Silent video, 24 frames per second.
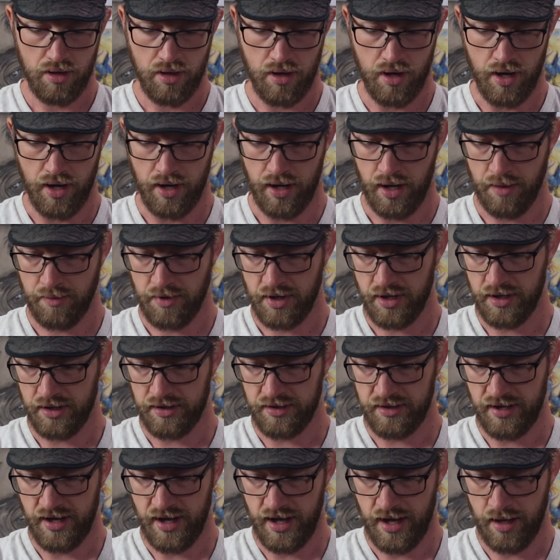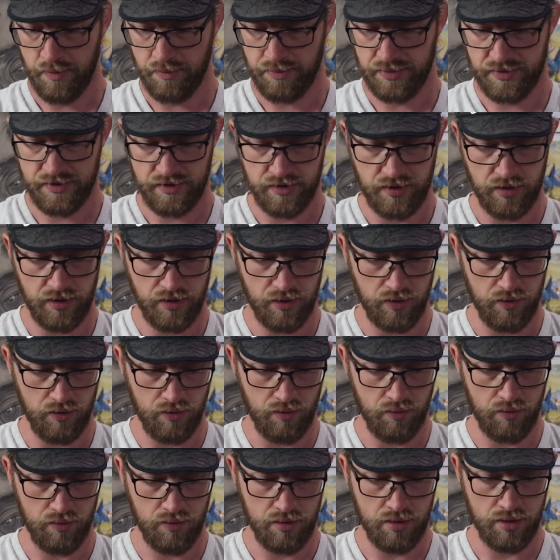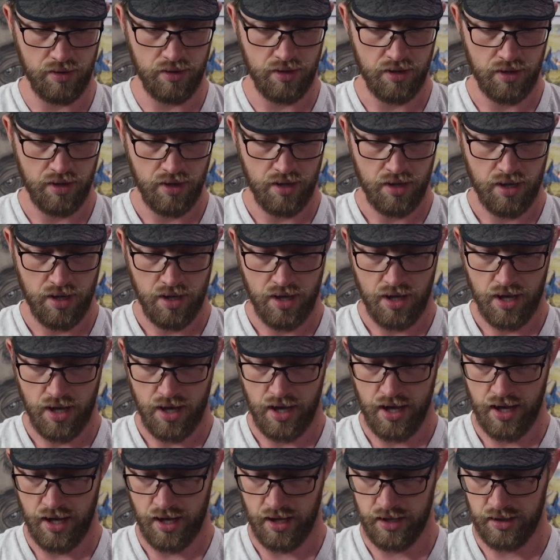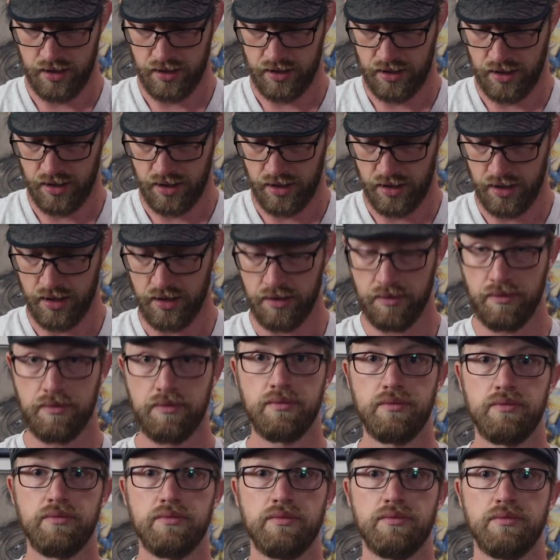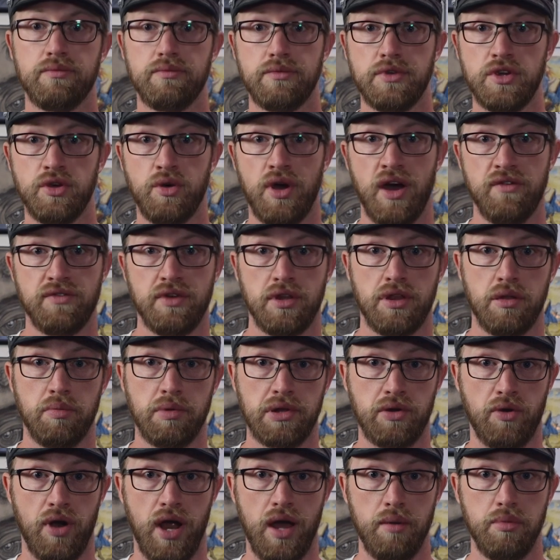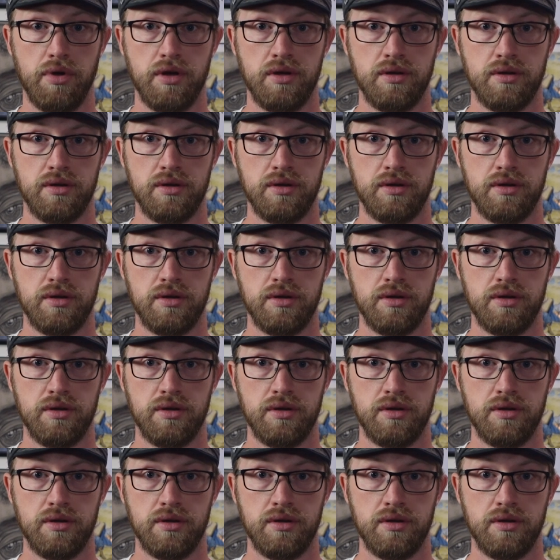Alright, I'm gonna tap two, and you have to subscribe.